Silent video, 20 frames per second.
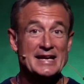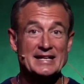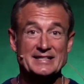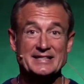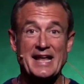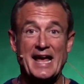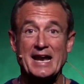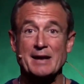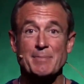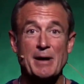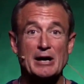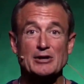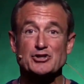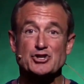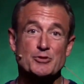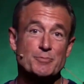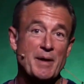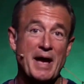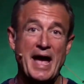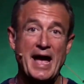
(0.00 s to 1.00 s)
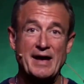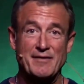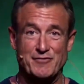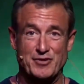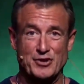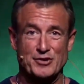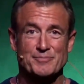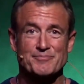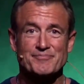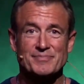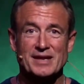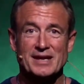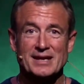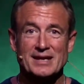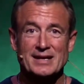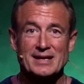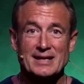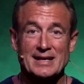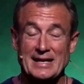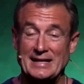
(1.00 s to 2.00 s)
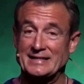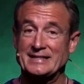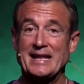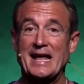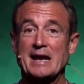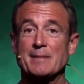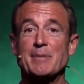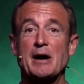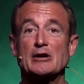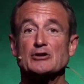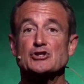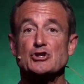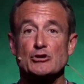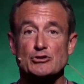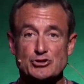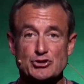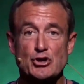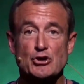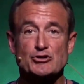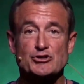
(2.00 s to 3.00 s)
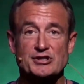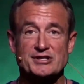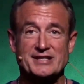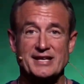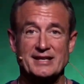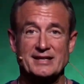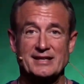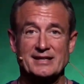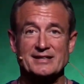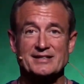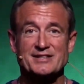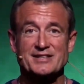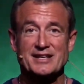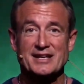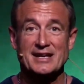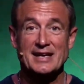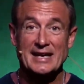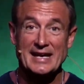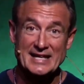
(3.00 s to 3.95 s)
It's not about your behavior. It's not about your church attendance.